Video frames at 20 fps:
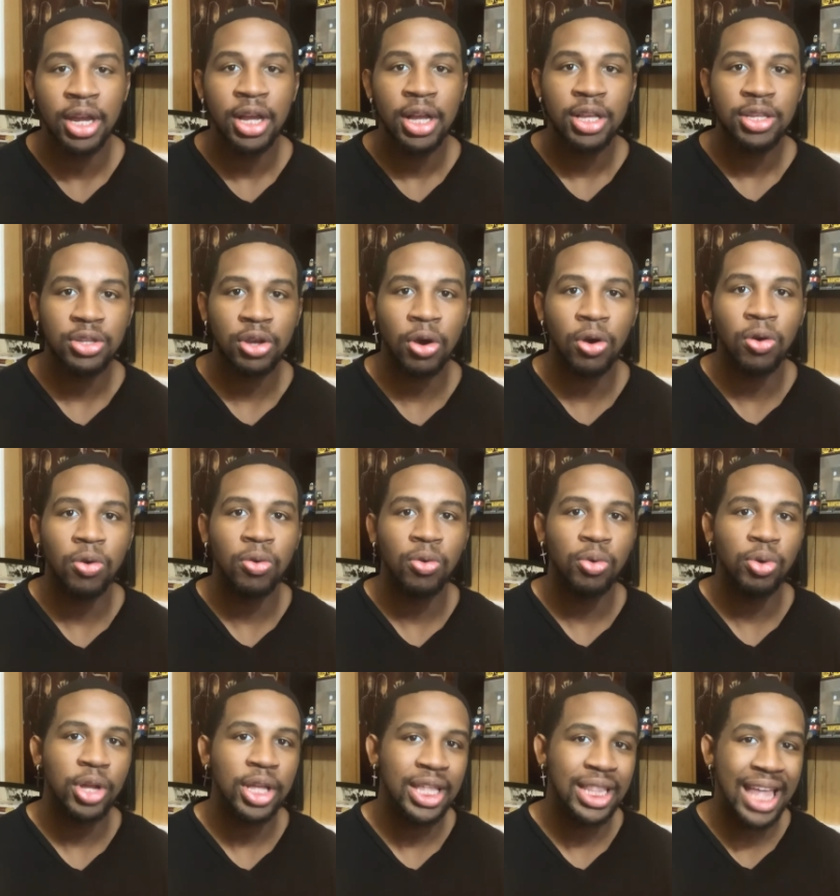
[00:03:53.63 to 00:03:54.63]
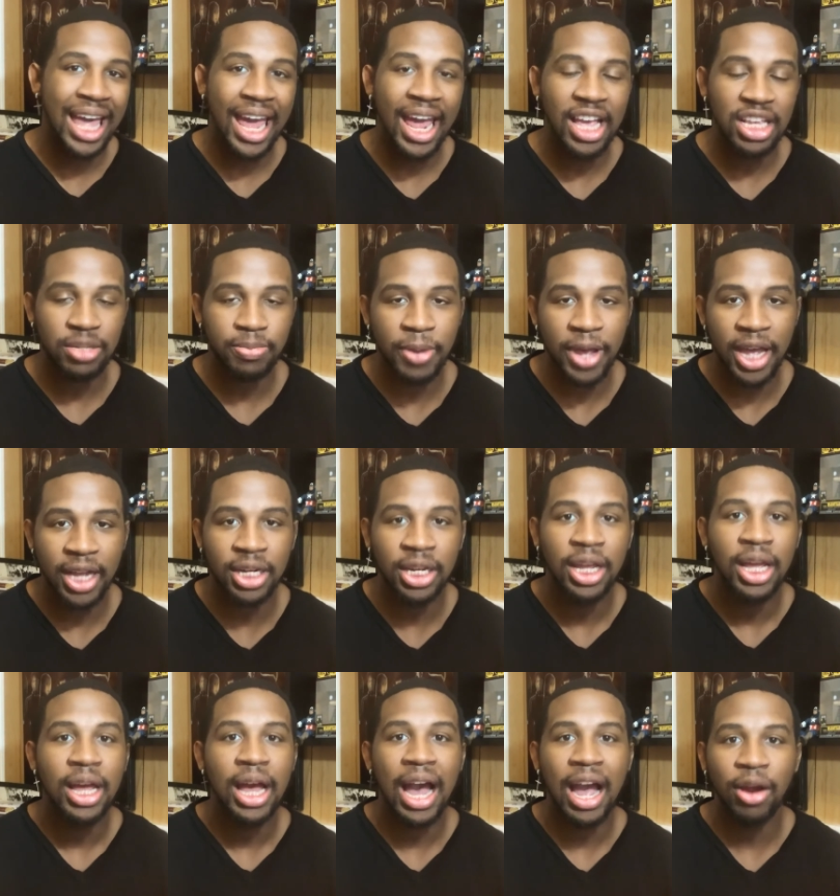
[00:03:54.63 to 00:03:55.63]
So in that aspect,
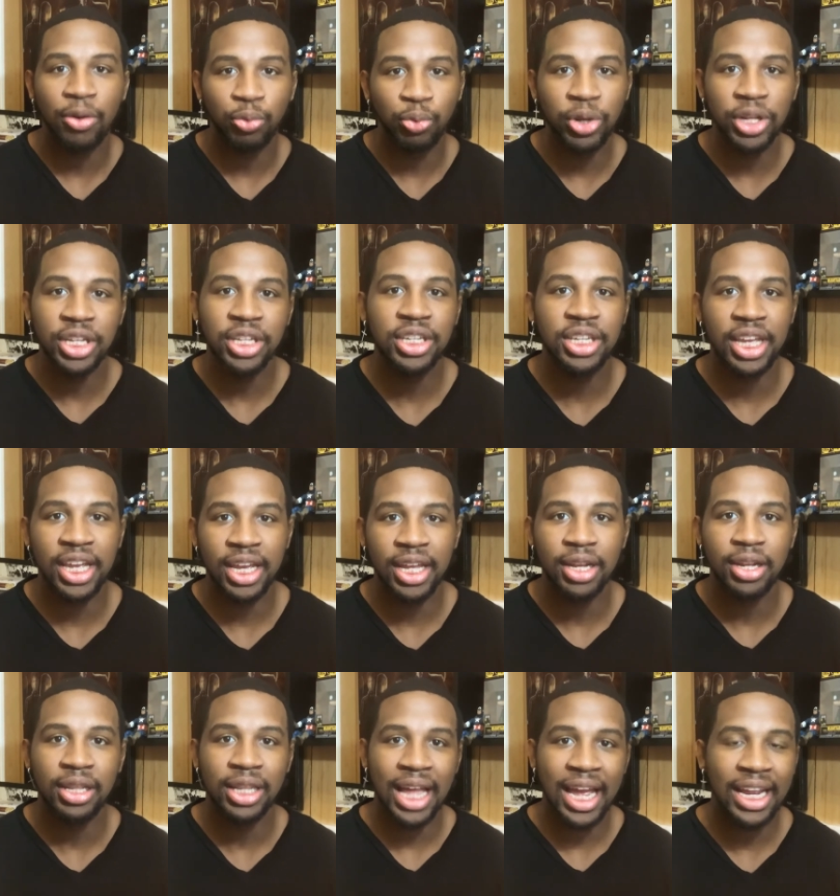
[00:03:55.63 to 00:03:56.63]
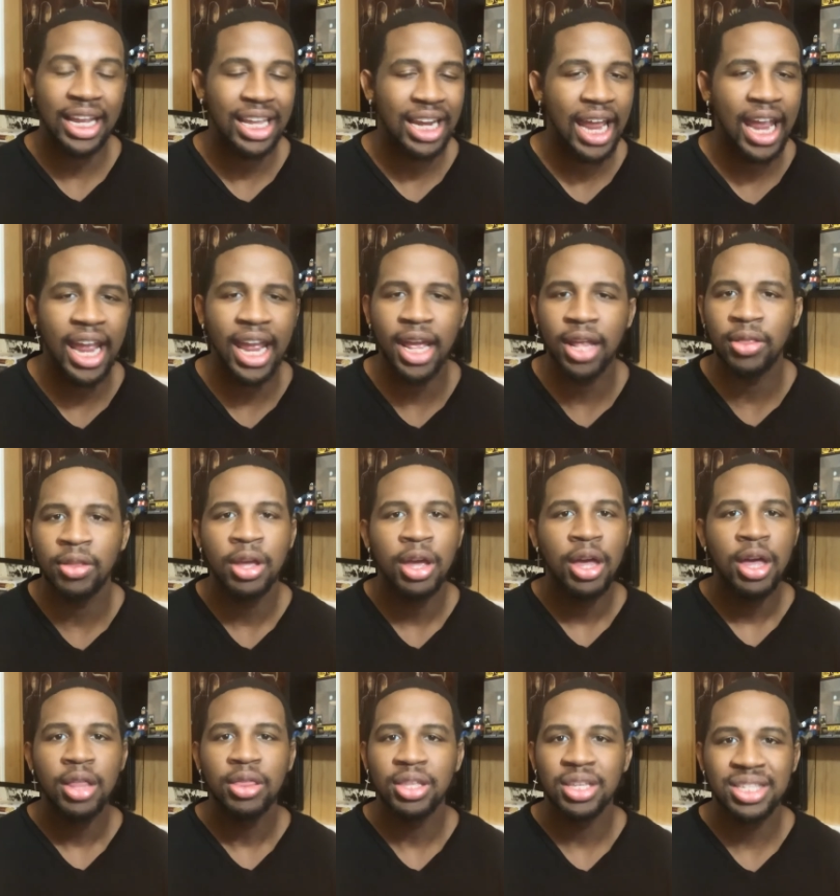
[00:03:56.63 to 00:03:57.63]
I really did like it, and
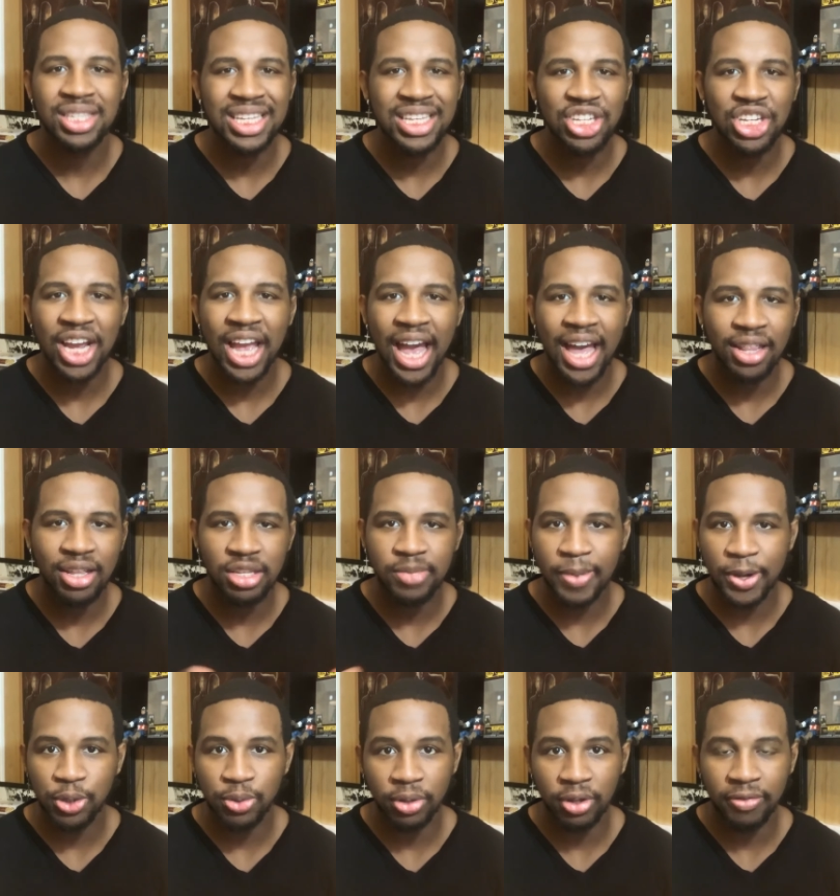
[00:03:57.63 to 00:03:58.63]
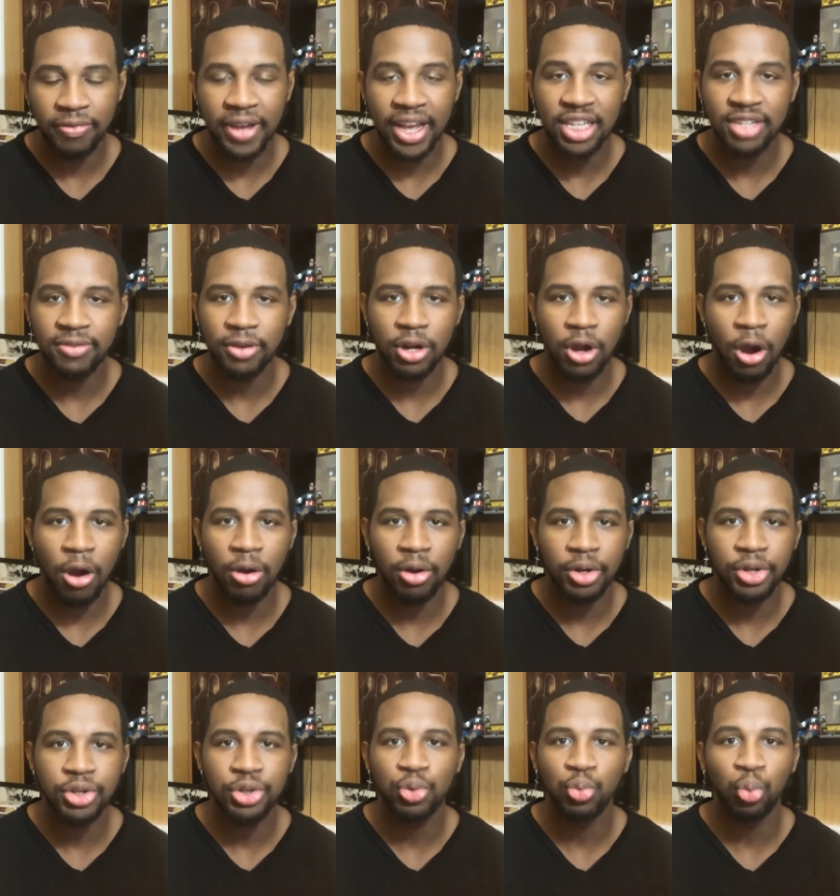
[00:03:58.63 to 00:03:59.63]
the CGI and the special effects for
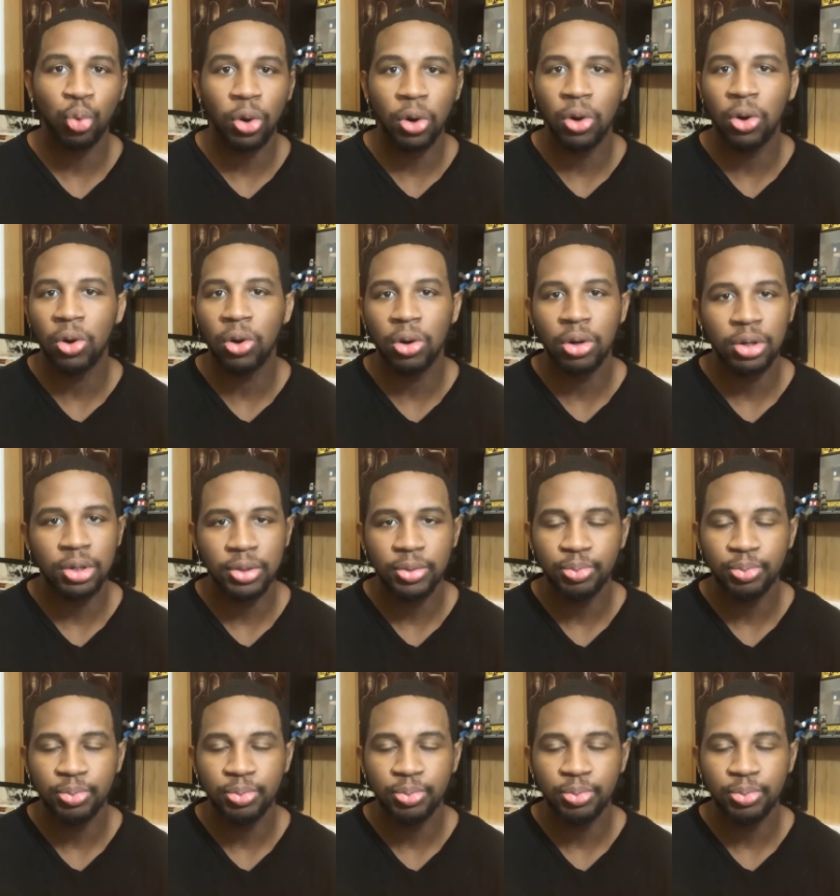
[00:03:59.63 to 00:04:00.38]
Carnage were